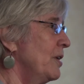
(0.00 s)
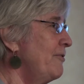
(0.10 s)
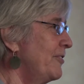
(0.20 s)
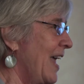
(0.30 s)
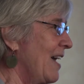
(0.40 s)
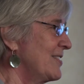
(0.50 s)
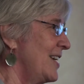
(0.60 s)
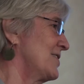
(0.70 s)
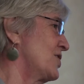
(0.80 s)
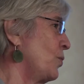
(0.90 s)
one foot out,
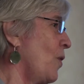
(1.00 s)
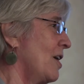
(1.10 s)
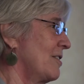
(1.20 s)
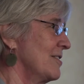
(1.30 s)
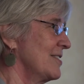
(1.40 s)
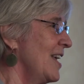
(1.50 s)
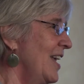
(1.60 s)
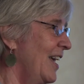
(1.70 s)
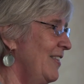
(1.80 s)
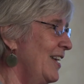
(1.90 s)
test the waters,
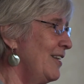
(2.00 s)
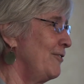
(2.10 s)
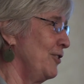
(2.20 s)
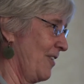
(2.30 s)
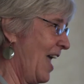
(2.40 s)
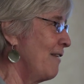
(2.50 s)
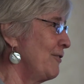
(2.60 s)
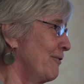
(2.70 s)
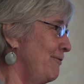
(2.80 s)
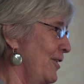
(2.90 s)
and then if you're
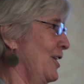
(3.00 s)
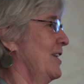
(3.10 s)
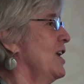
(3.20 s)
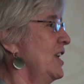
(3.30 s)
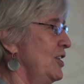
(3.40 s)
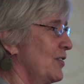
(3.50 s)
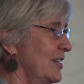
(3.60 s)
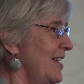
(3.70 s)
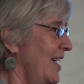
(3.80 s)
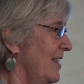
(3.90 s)
having fun, you
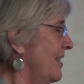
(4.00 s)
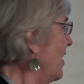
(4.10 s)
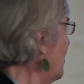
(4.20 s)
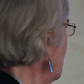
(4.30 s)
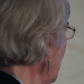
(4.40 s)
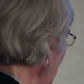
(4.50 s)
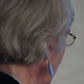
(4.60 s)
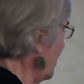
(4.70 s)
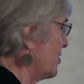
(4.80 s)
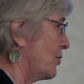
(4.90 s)
can take the other one
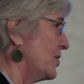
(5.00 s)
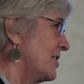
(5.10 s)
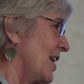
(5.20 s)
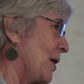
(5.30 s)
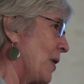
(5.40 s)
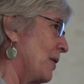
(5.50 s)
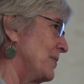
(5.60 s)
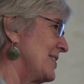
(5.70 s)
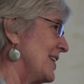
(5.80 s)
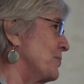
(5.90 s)
out there. So uh, I
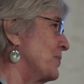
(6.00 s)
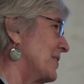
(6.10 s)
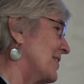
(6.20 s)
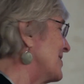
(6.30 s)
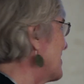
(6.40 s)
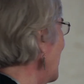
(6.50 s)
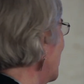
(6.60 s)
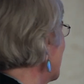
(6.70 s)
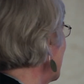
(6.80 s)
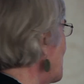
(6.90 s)
would say
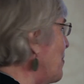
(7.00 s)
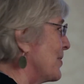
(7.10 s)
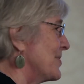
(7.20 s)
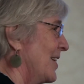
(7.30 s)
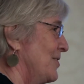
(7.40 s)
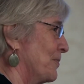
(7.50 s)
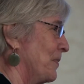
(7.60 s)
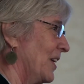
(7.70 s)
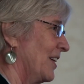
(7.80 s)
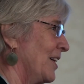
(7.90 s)
uh, step outside your
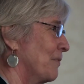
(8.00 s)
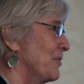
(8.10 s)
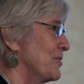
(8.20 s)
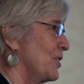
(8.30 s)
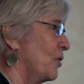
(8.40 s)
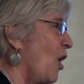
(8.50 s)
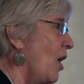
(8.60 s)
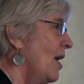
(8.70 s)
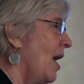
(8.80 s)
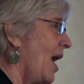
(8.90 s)
uh, comfort zone.
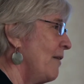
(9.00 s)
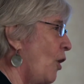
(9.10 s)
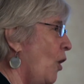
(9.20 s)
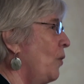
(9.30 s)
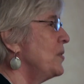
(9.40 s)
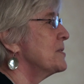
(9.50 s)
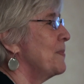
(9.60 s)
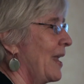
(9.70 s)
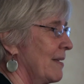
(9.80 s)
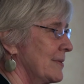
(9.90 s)
I've always
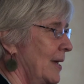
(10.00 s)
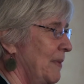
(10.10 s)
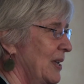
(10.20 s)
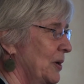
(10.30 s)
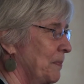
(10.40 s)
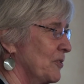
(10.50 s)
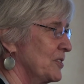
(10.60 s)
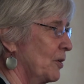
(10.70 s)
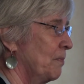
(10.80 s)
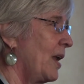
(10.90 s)
been outside my
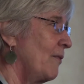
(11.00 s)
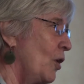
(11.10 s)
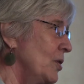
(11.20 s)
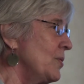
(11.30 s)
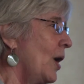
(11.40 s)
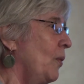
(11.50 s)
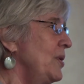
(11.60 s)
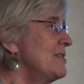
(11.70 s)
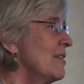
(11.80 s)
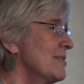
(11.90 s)
comfort zone, but I've
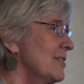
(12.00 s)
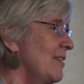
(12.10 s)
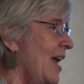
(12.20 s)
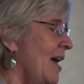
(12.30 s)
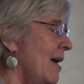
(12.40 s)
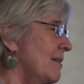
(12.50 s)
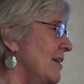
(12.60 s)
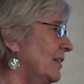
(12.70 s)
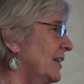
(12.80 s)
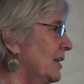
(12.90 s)
always also had
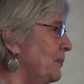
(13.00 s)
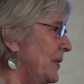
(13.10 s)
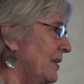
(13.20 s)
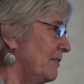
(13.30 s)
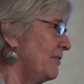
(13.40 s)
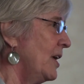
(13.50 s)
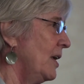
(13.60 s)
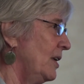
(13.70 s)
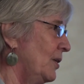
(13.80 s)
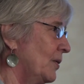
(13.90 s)
a little bit of,
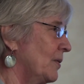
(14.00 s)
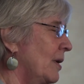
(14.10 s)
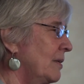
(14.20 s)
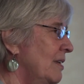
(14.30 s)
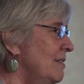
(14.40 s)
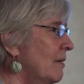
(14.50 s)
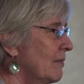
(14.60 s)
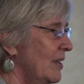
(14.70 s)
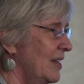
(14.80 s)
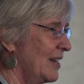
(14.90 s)
you know,
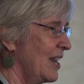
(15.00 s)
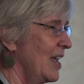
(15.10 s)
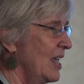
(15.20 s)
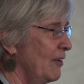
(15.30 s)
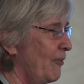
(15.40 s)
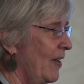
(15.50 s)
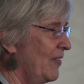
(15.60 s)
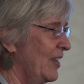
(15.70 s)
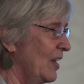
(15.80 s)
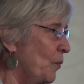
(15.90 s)
known that if uh,
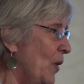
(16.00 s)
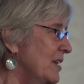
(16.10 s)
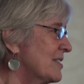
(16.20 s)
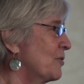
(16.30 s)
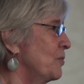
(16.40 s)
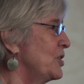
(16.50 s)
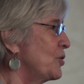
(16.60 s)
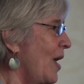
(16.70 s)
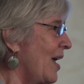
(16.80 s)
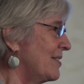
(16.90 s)
ways to
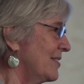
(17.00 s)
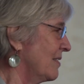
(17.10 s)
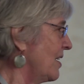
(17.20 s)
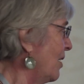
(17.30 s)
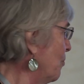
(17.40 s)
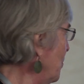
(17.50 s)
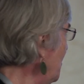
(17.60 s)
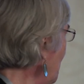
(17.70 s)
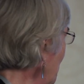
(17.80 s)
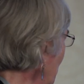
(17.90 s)
retract and, and re